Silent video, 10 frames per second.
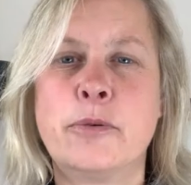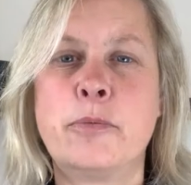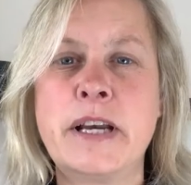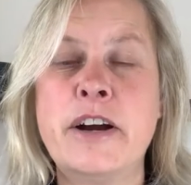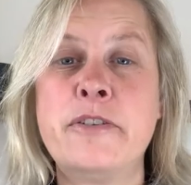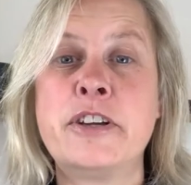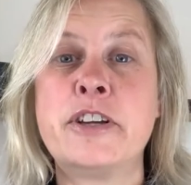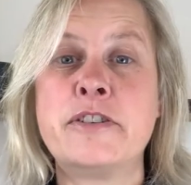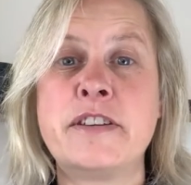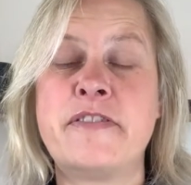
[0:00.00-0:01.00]
We know that
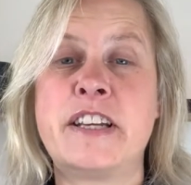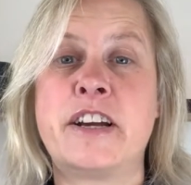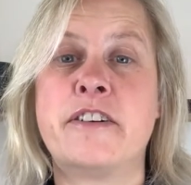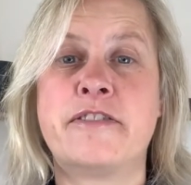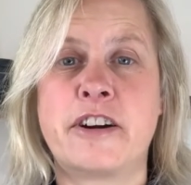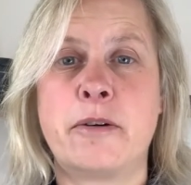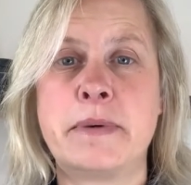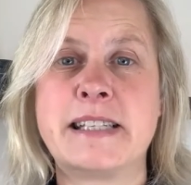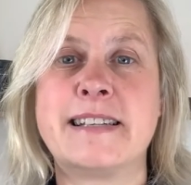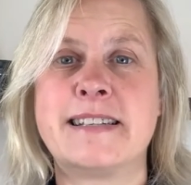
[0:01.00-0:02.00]
using video for our
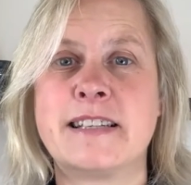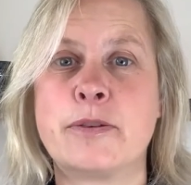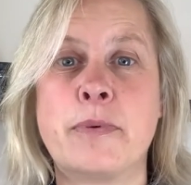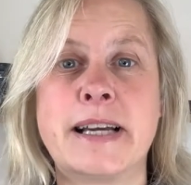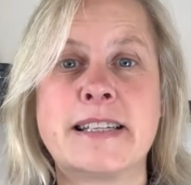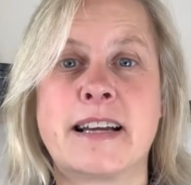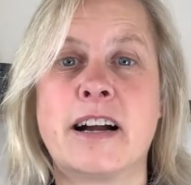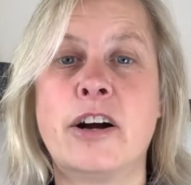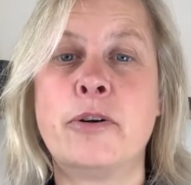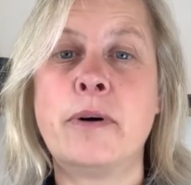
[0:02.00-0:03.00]
business is the way to
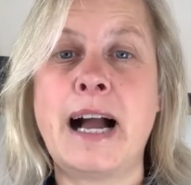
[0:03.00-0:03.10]
go